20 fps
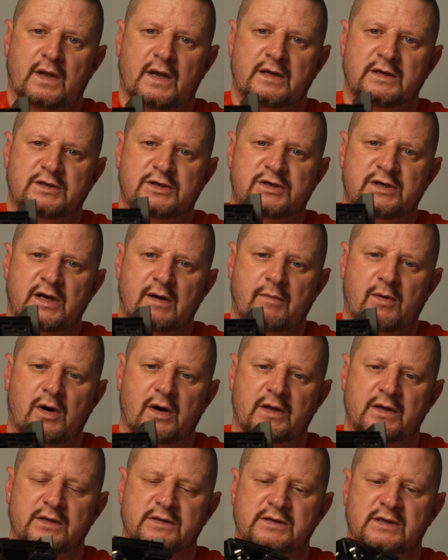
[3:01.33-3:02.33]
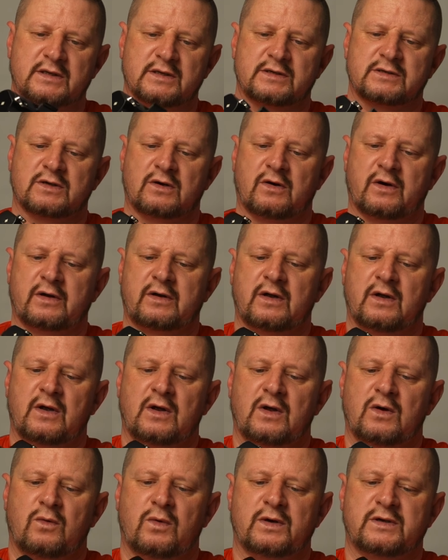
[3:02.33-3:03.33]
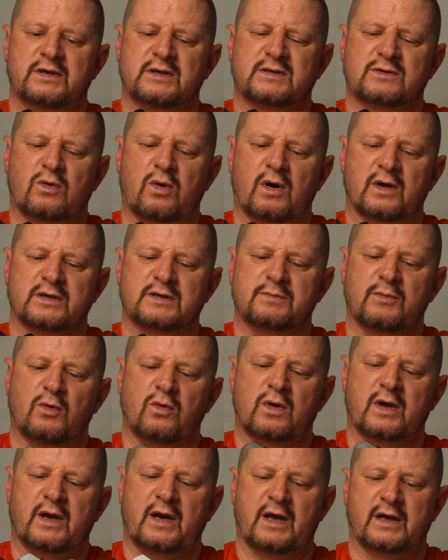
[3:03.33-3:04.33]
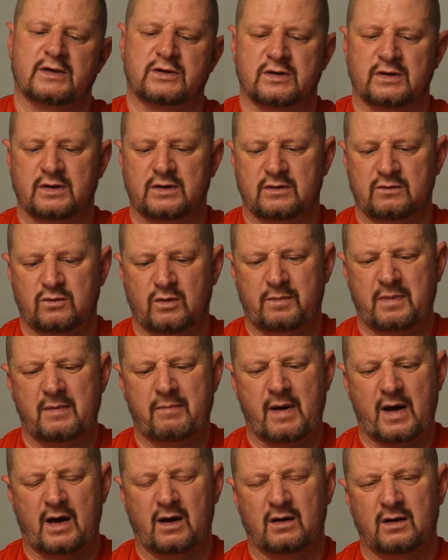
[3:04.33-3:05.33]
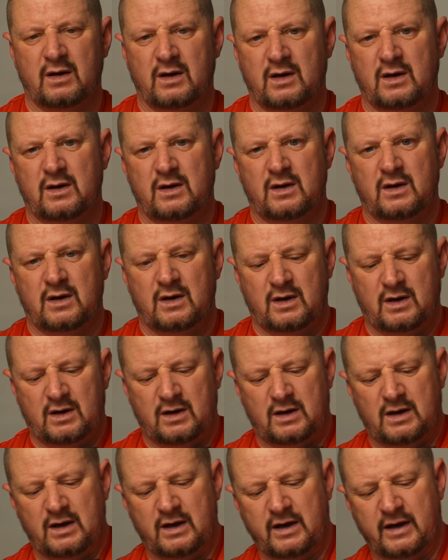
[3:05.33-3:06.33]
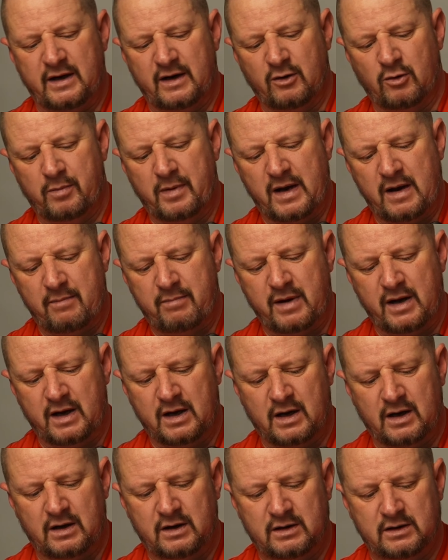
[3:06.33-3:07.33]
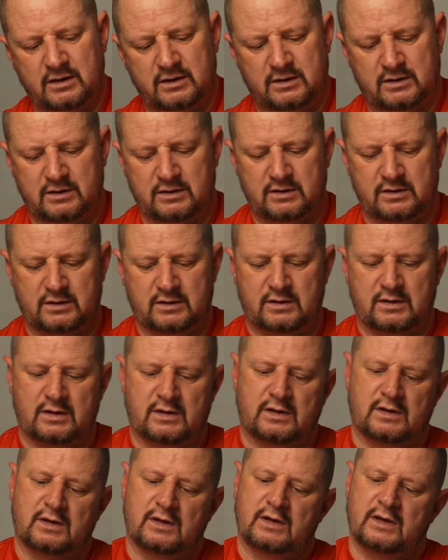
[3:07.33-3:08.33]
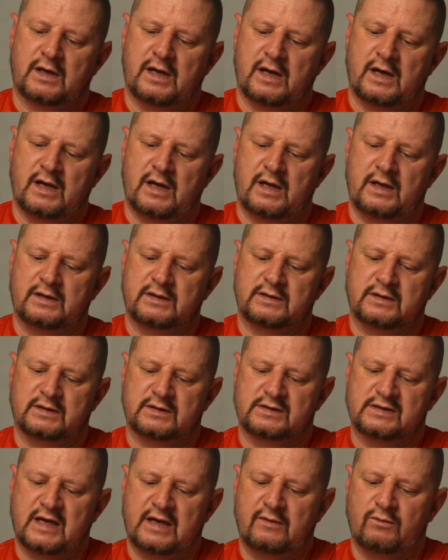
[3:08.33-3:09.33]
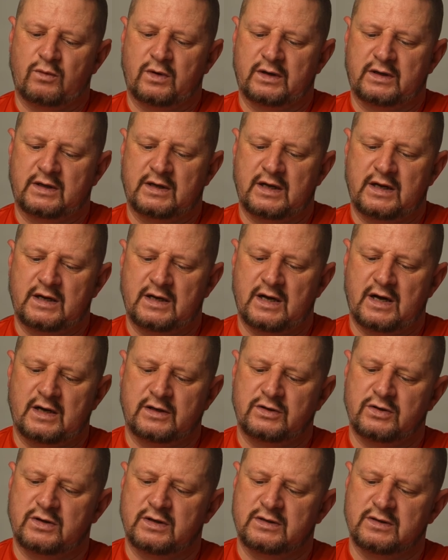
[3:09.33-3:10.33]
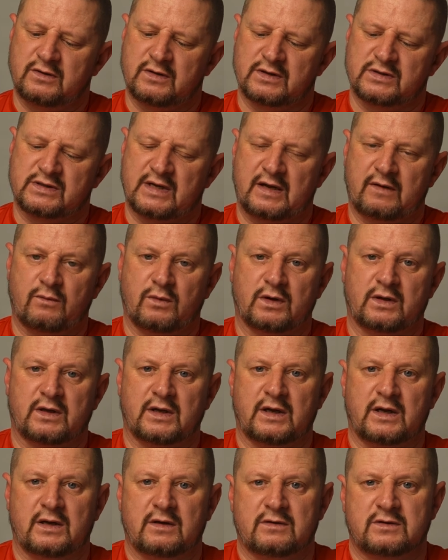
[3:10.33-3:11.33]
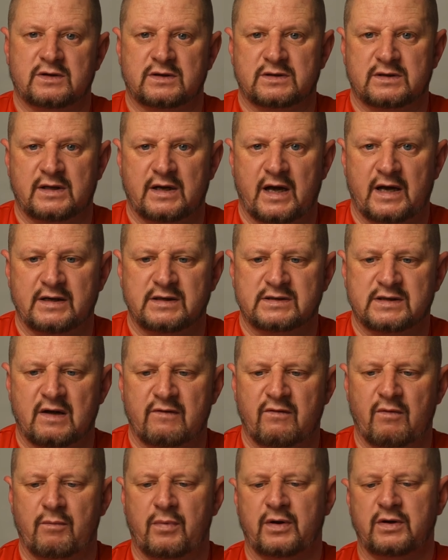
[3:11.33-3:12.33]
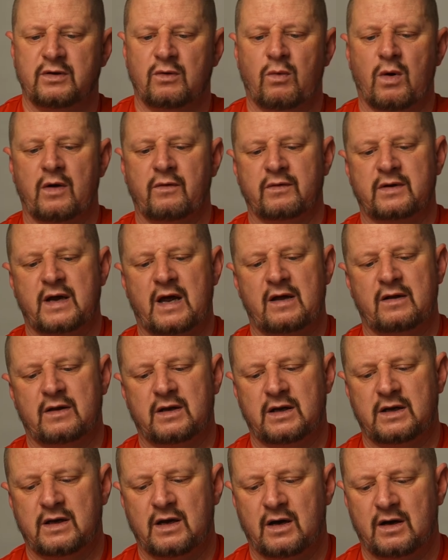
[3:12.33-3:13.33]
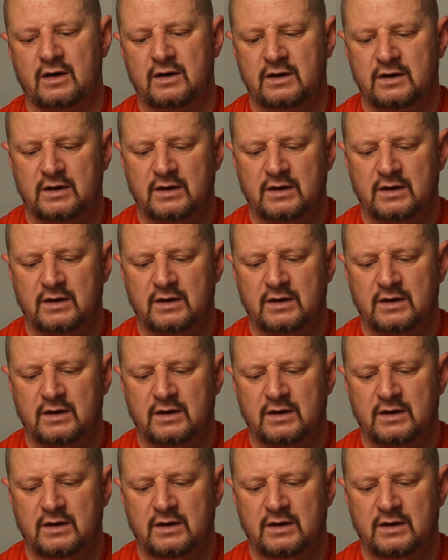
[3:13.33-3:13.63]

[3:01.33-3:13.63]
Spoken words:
HDMI that's in the side, which is quite a small connection, would be better, little bit bigger. And same with the you can do the same with the just the A7, but you won't get the